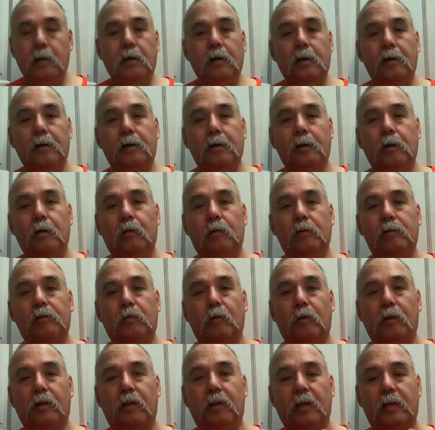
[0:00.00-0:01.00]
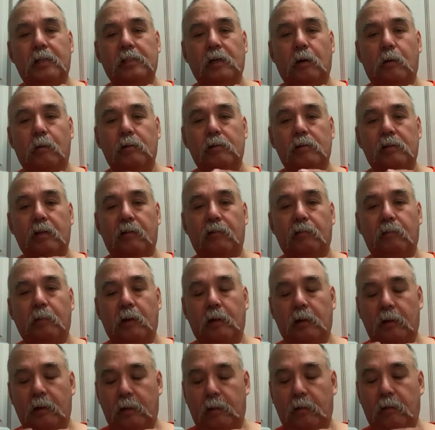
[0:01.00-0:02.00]
You know what's one of the things I always loved about
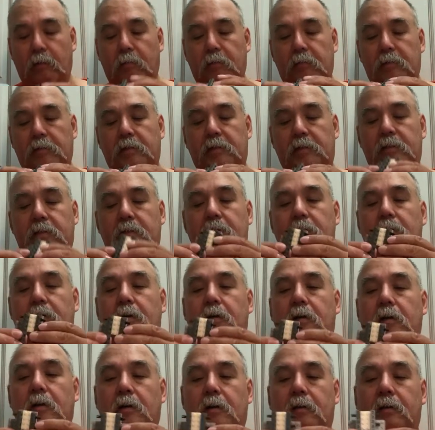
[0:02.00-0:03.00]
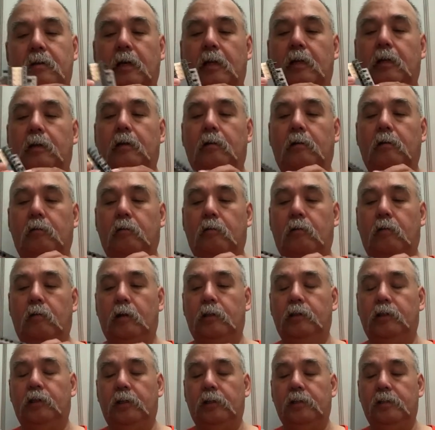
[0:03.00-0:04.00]
Lego was that little
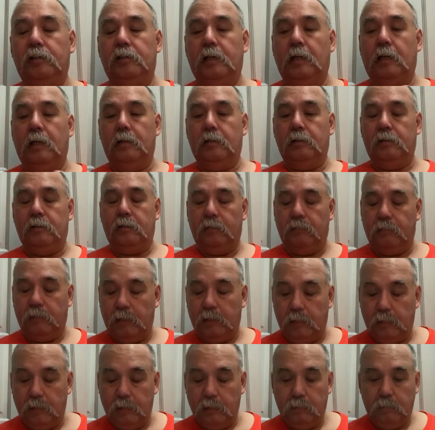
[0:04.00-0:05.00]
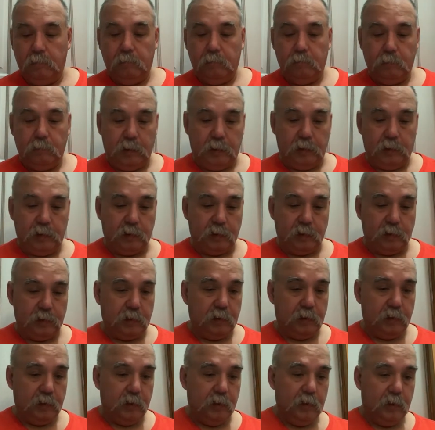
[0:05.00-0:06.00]
crunching sounds of the pieces.
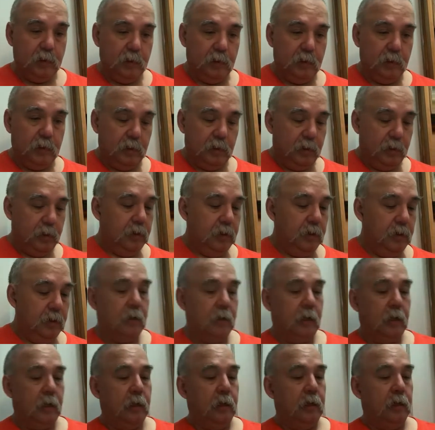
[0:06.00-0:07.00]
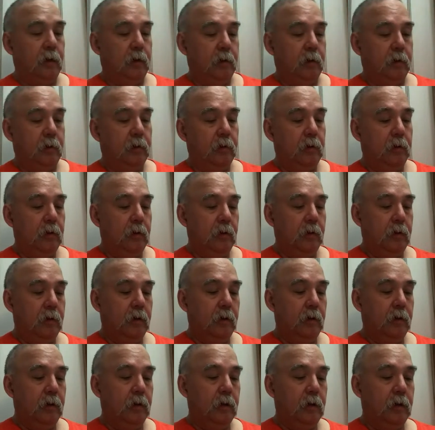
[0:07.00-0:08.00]
That little
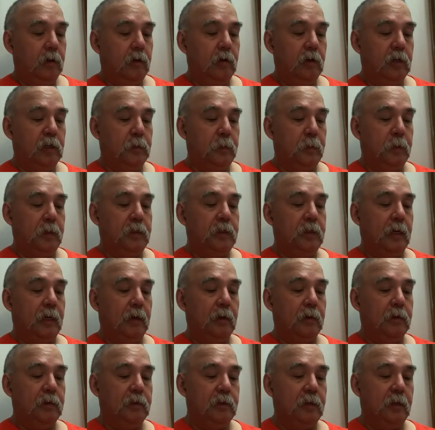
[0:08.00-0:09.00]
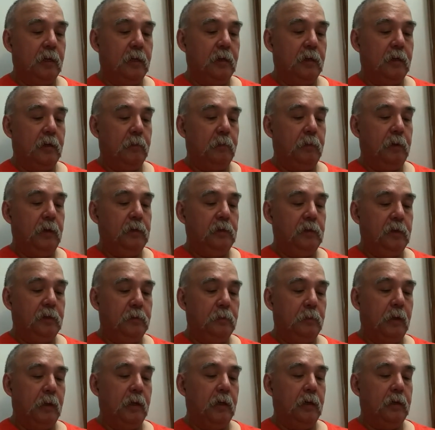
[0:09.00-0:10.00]
crispy sounds that the pieces
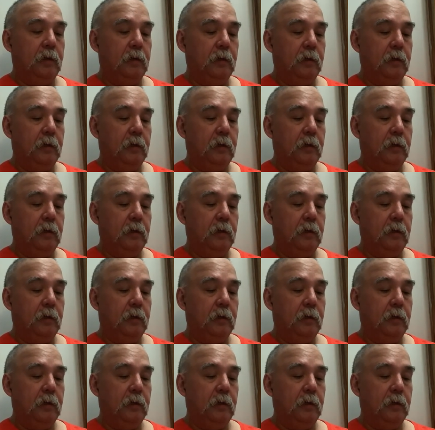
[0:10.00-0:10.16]
make.